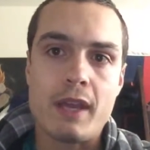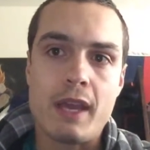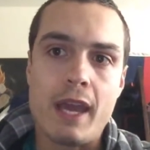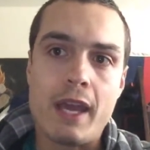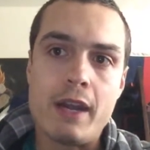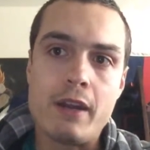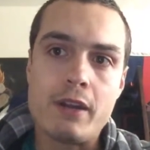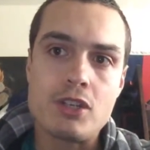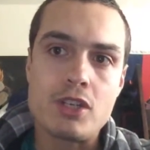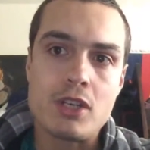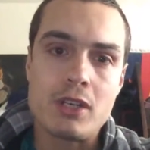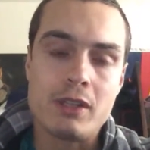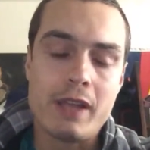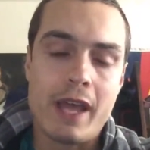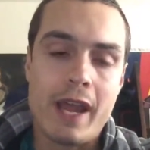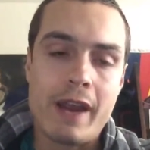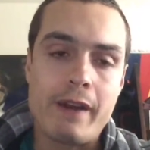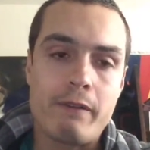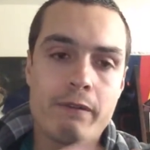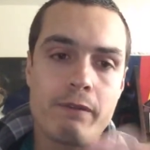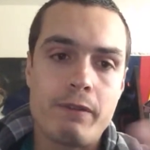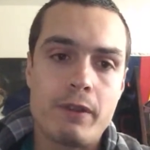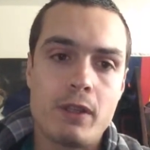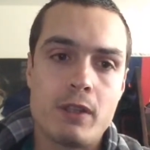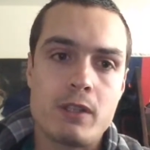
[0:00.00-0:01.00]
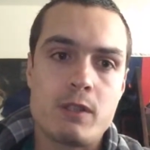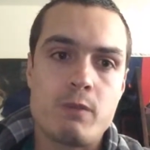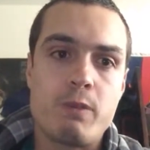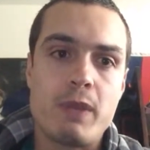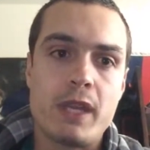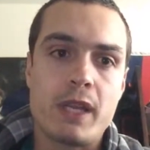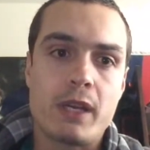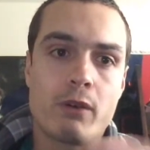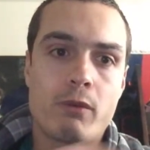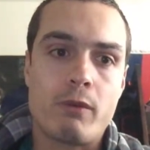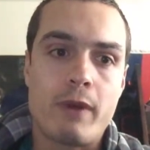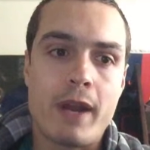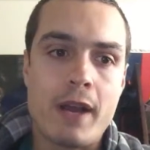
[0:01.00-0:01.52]
energy light fields
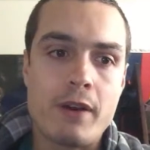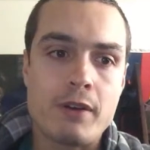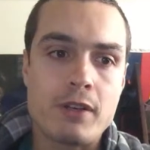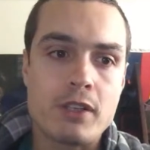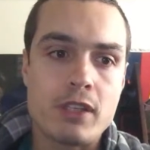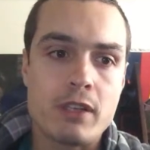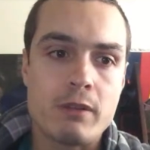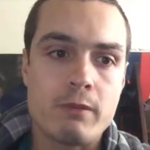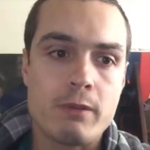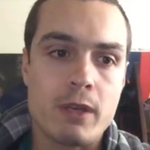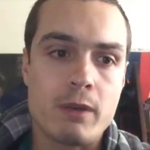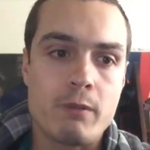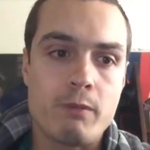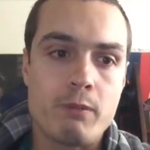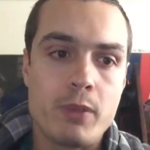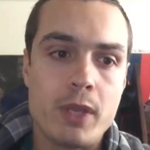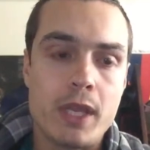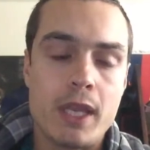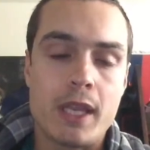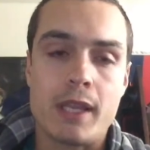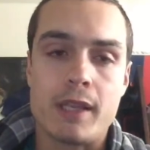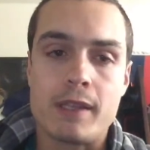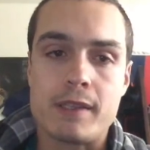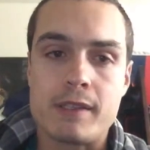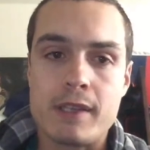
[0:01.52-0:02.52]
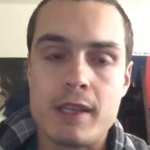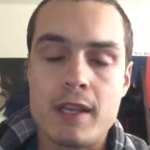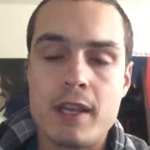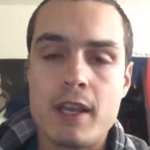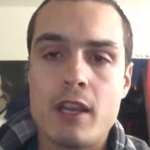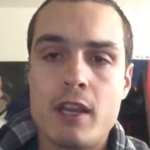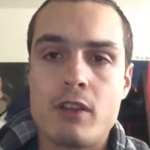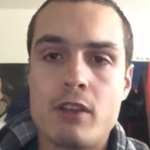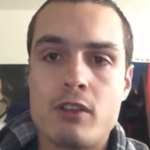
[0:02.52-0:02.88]
being around human beings.